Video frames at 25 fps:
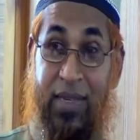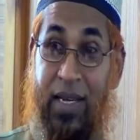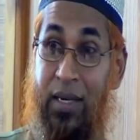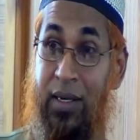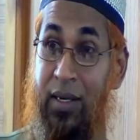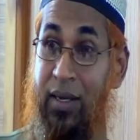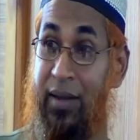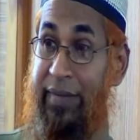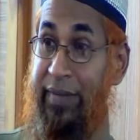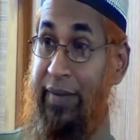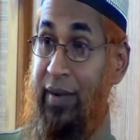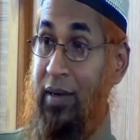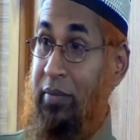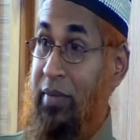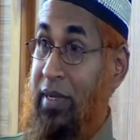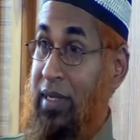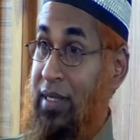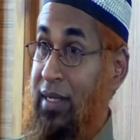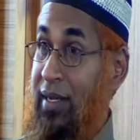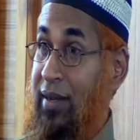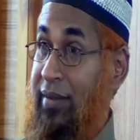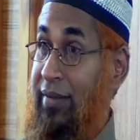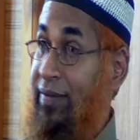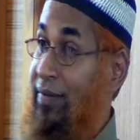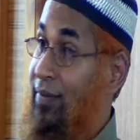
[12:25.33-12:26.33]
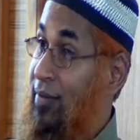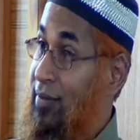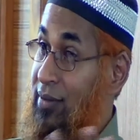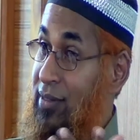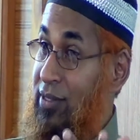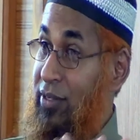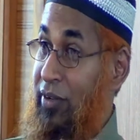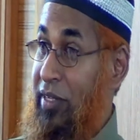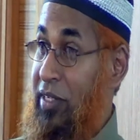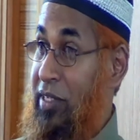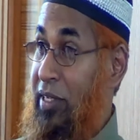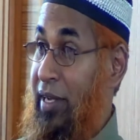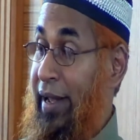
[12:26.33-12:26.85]
in the affirmative
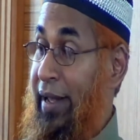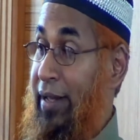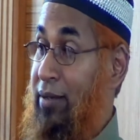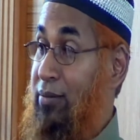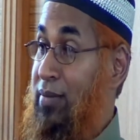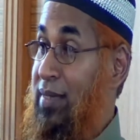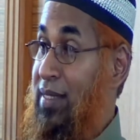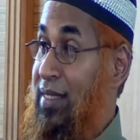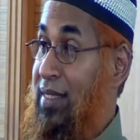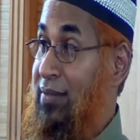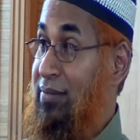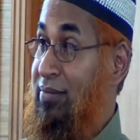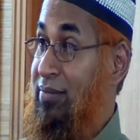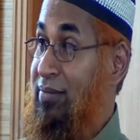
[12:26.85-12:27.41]
3 times.